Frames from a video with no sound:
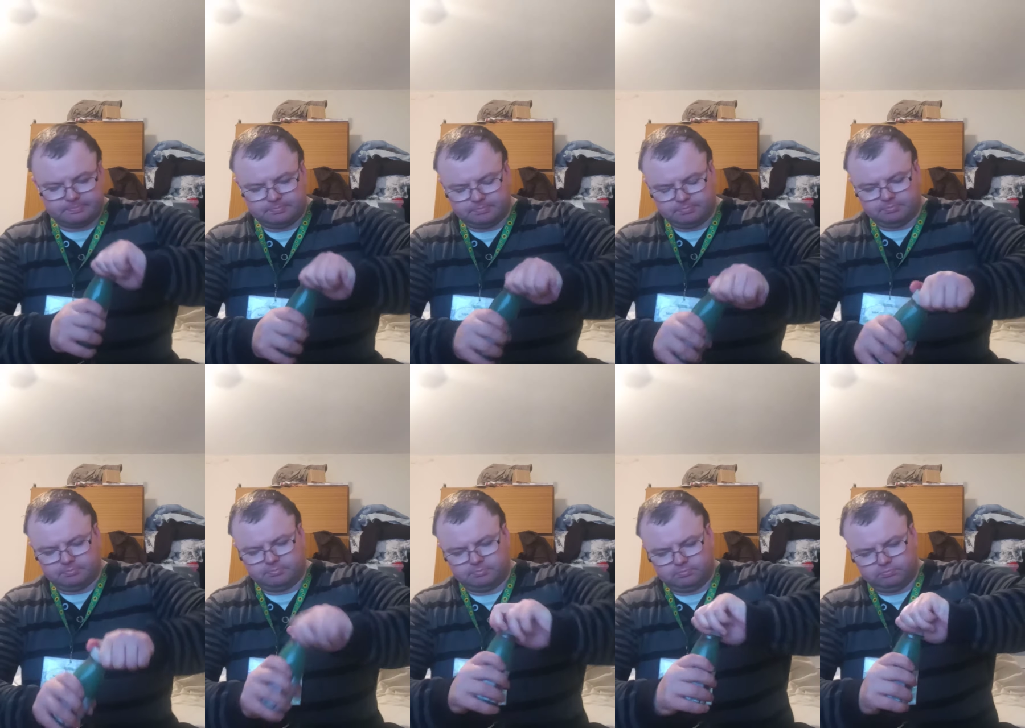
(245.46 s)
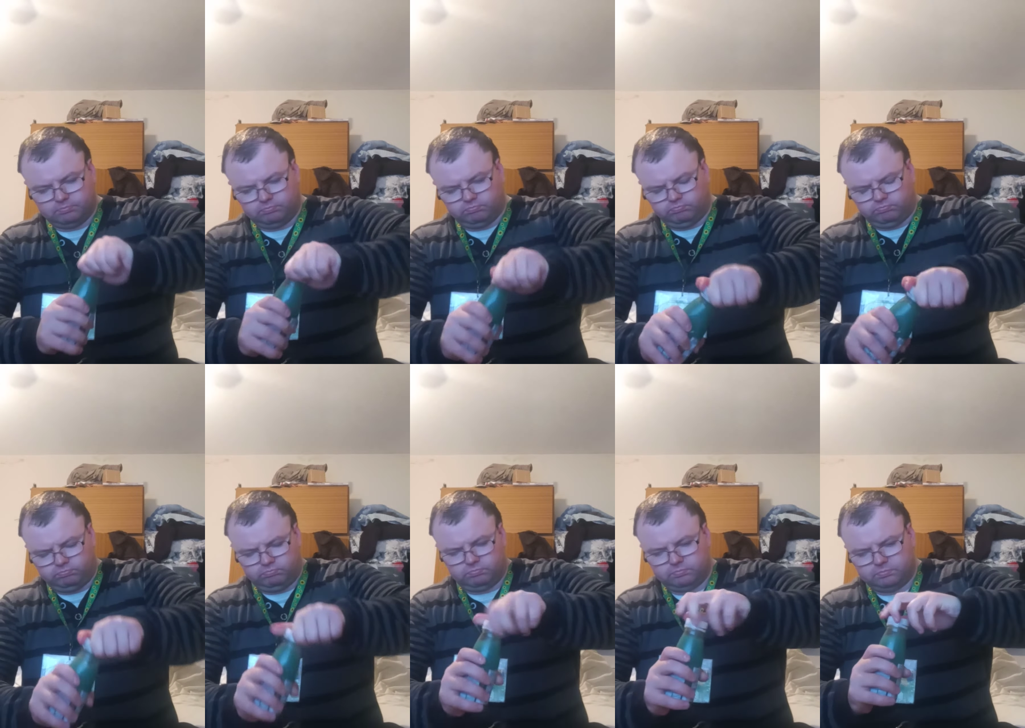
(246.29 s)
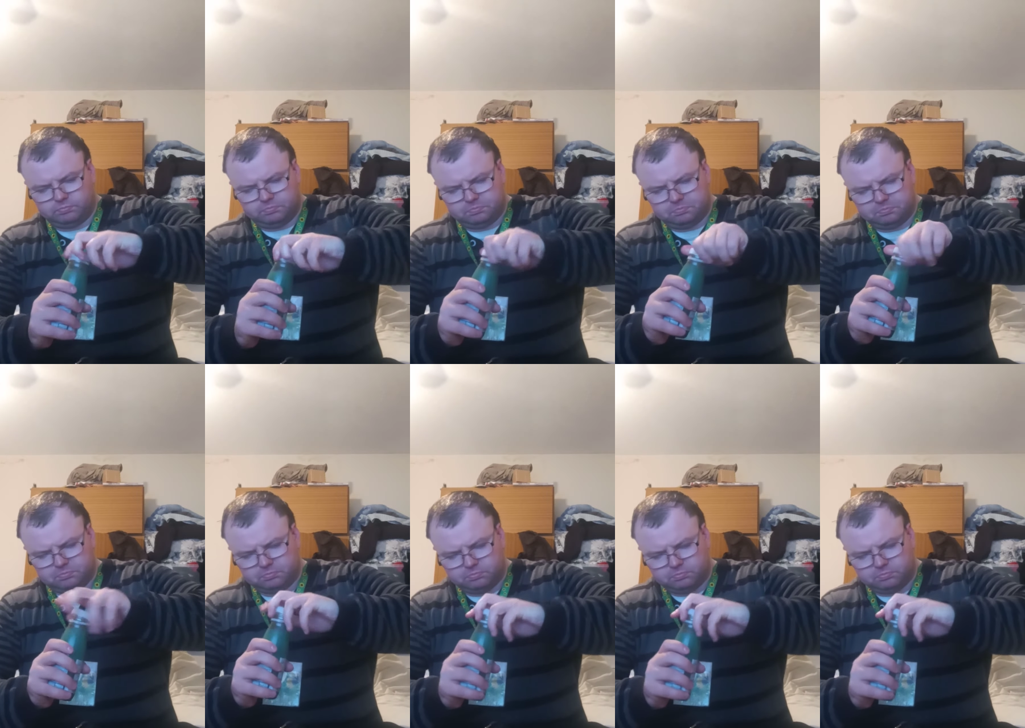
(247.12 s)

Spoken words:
(no one is talking)